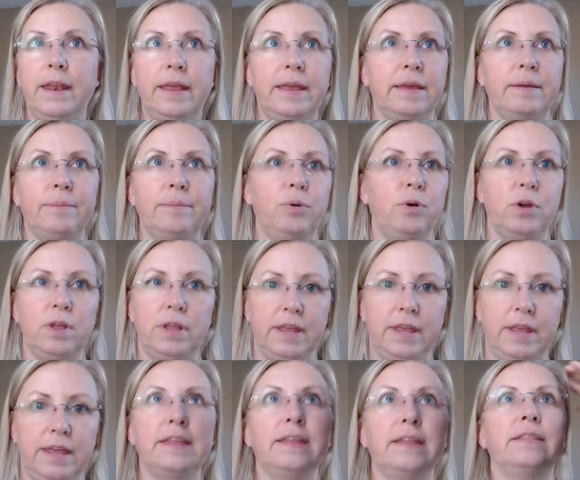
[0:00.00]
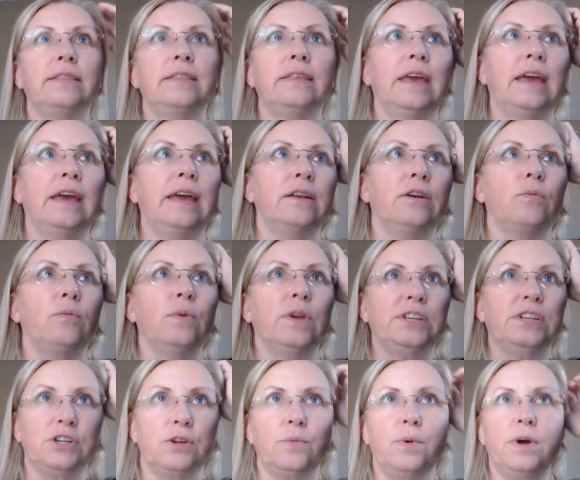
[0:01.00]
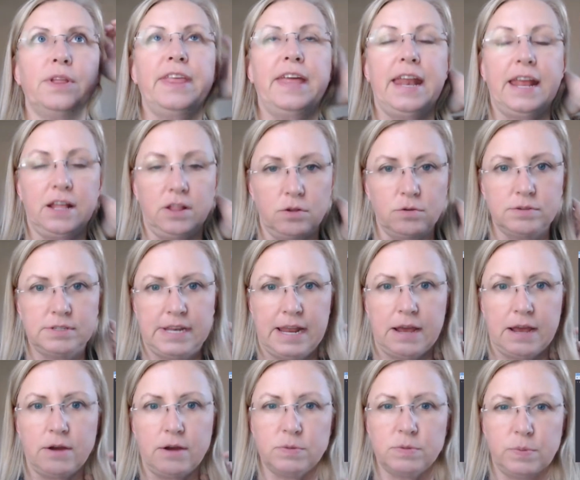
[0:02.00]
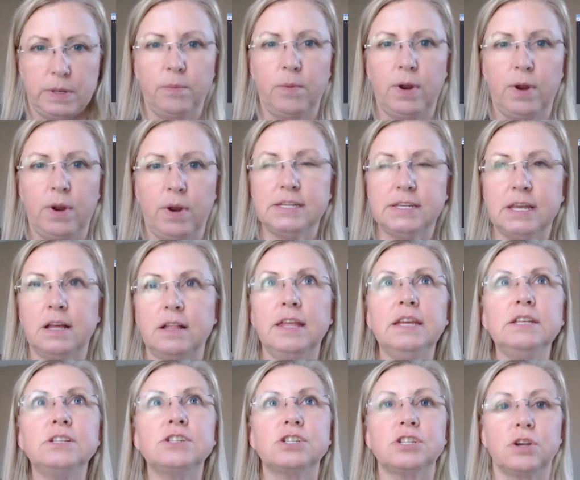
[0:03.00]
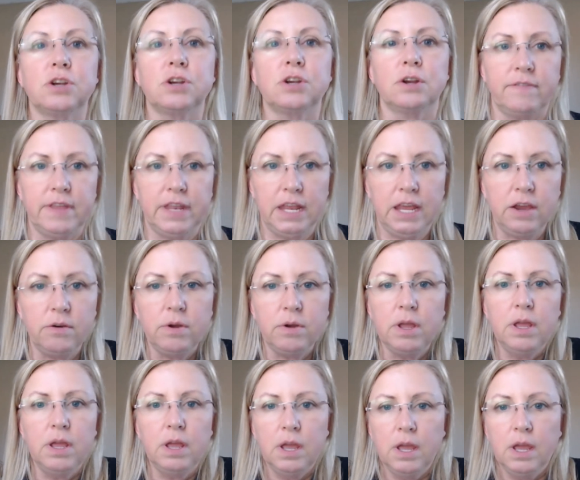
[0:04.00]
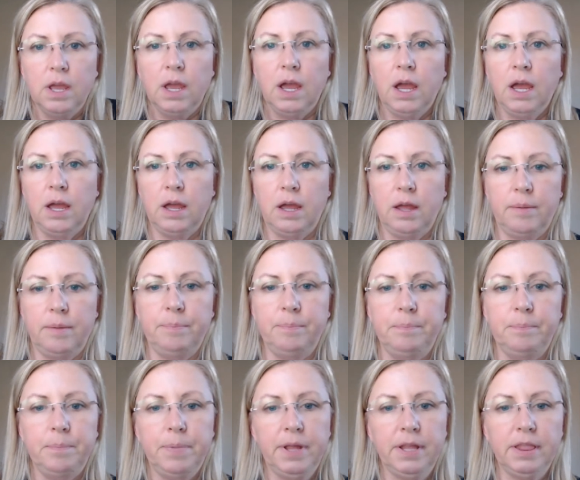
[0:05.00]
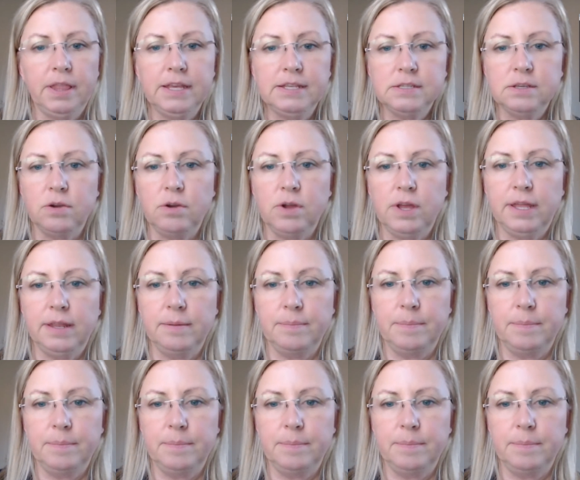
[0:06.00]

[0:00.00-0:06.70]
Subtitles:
it put in that original one that I closed out because we didn't want it to glitch during the video. But let's go ahead and